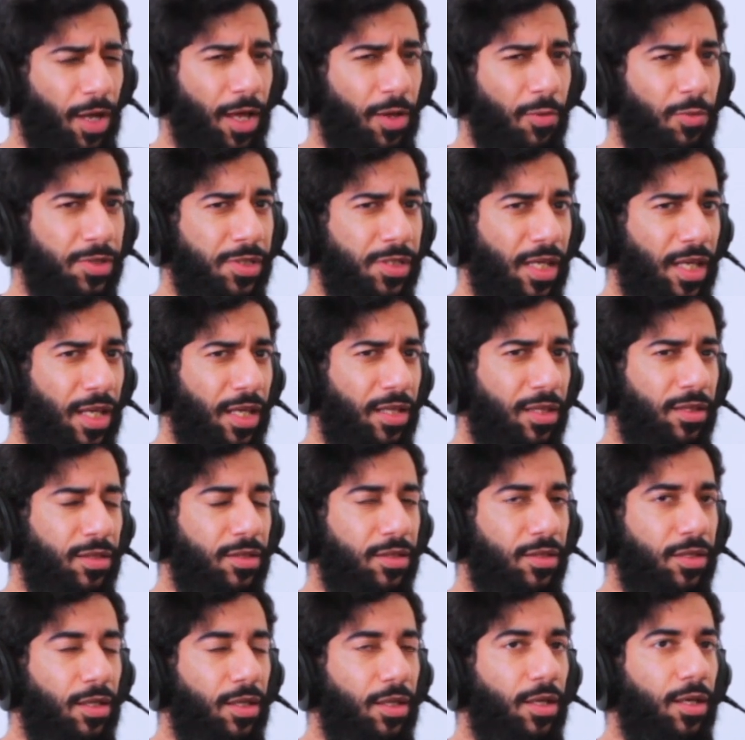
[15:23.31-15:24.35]
I was
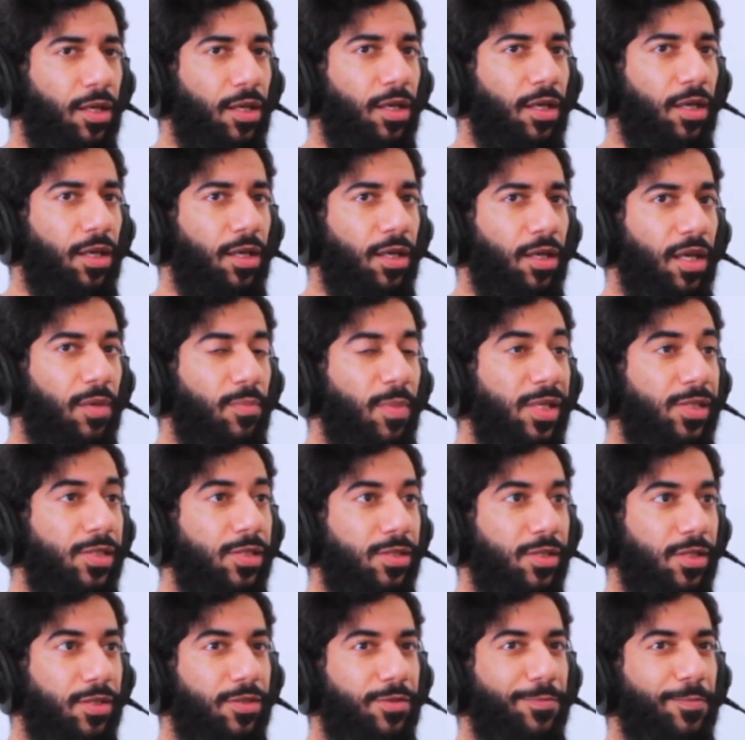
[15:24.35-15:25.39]
in uh, a
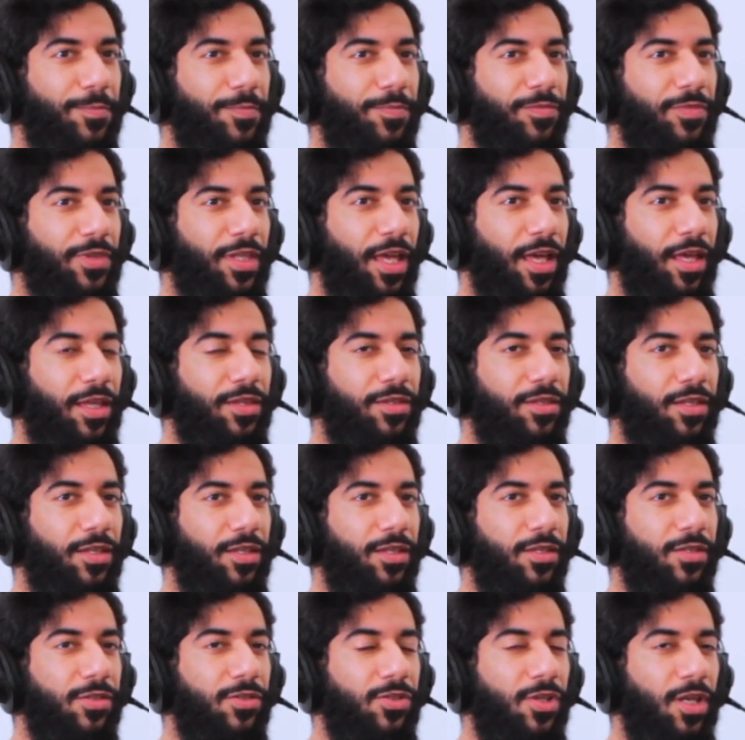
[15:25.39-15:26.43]
masjid, and
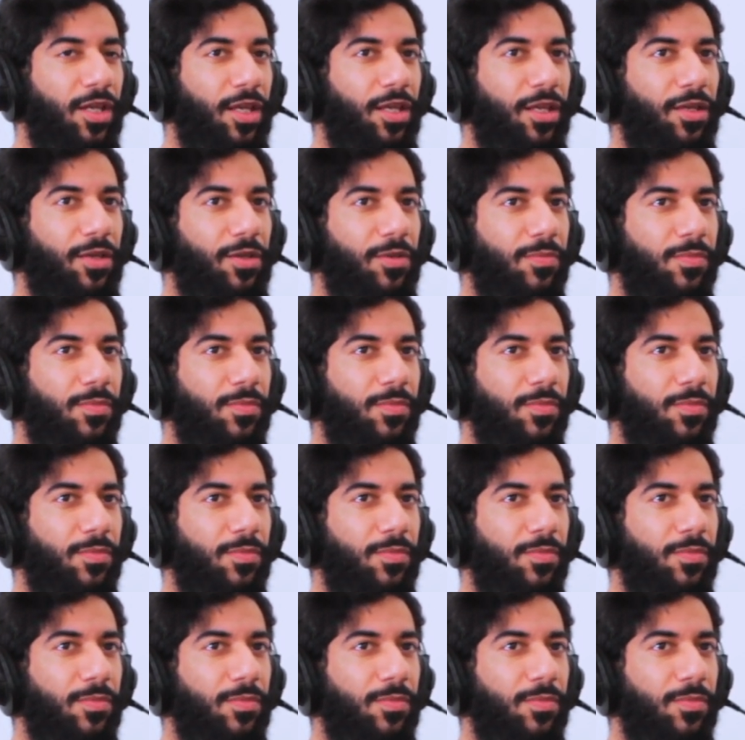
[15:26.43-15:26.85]
uh, Sheikh